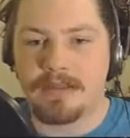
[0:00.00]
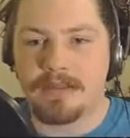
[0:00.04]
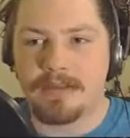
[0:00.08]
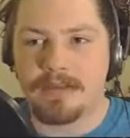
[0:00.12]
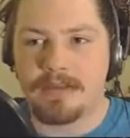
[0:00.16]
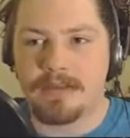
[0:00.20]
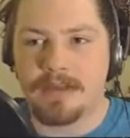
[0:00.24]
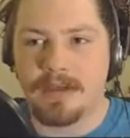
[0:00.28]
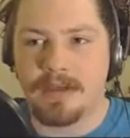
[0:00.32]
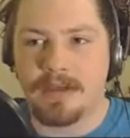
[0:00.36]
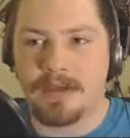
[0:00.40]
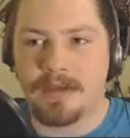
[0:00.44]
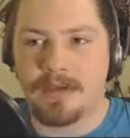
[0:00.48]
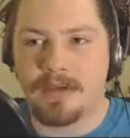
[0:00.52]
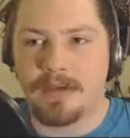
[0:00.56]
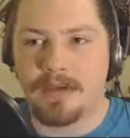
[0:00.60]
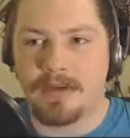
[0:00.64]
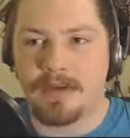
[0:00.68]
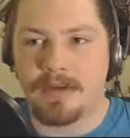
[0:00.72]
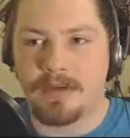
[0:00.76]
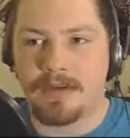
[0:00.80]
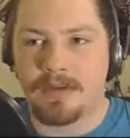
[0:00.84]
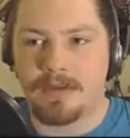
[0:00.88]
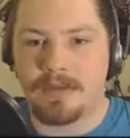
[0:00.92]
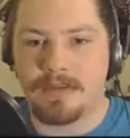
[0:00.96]

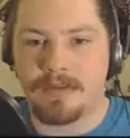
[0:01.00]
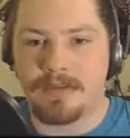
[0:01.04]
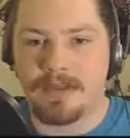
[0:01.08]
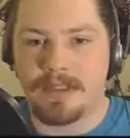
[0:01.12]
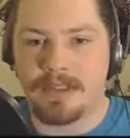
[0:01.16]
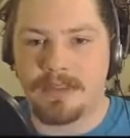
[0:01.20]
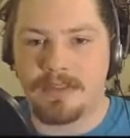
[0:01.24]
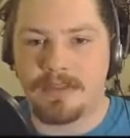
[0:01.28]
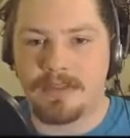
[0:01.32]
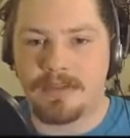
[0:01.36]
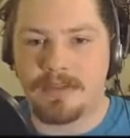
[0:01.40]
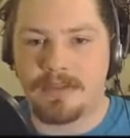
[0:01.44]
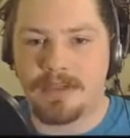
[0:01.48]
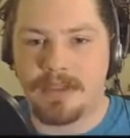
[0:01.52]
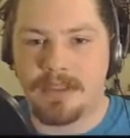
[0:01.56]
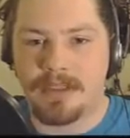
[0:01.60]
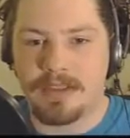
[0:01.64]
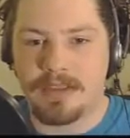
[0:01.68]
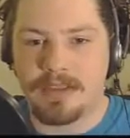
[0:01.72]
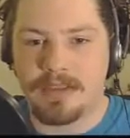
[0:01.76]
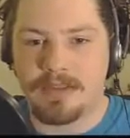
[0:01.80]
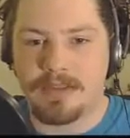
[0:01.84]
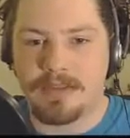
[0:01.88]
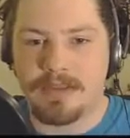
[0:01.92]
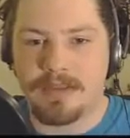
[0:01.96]
So let's
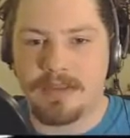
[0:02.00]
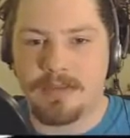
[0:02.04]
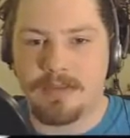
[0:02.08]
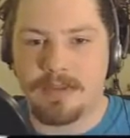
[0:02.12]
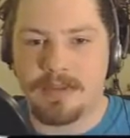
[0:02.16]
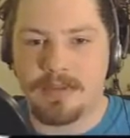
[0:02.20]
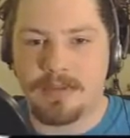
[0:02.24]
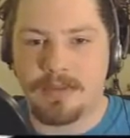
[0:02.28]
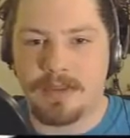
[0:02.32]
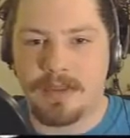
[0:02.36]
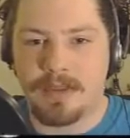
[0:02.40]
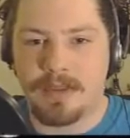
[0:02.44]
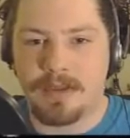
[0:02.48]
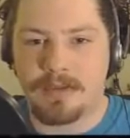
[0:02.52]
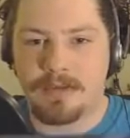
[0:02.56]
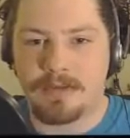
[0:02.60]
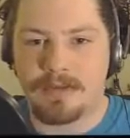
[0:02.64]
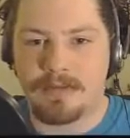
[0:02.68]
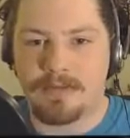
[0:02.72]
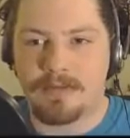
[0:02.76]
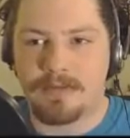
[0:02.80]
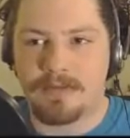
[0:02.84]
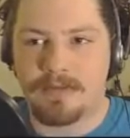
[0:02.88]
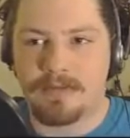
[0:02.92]
chuck this at him as well.